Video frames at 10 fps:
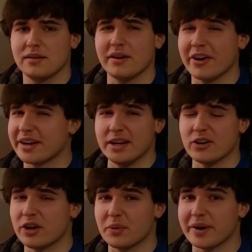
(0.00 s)
Now I can hear
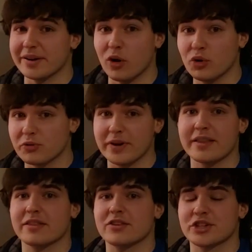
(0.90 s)
it already, older
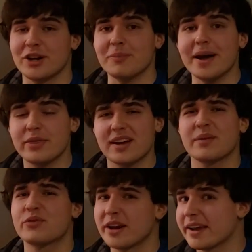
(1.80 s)
fans of this channel may think
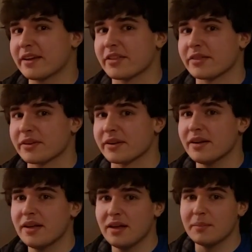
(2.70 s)
I'm forgetting something,
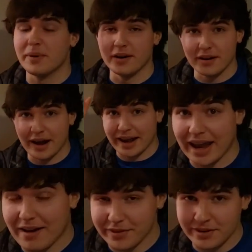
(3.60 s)
but I
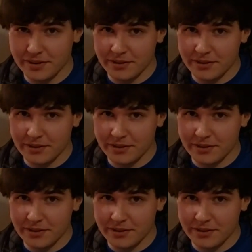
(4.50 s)
haven't